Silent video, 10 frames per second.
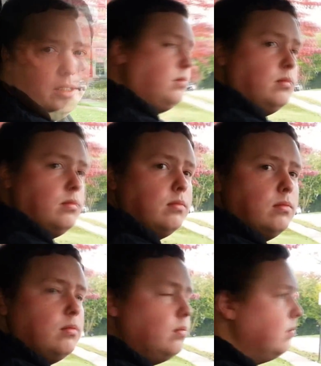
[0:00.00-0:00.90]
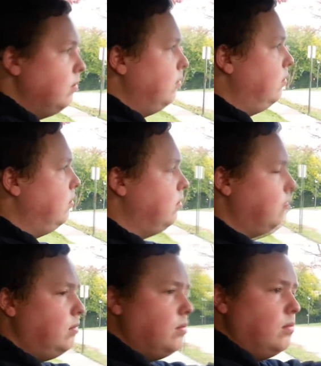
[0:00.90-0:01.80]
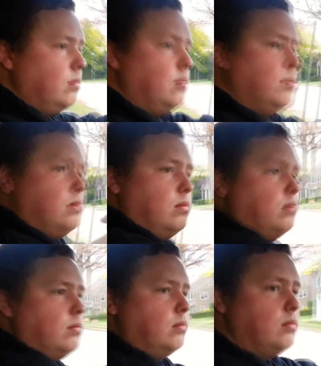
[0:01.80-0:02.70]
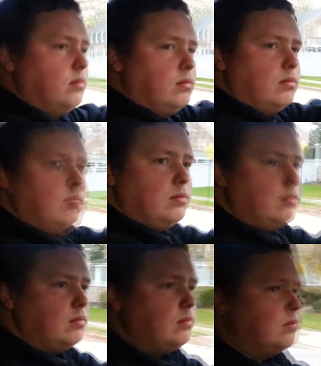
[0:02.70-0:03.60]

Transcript: Some of the things I like about Digital Dispatcher is less paperwork,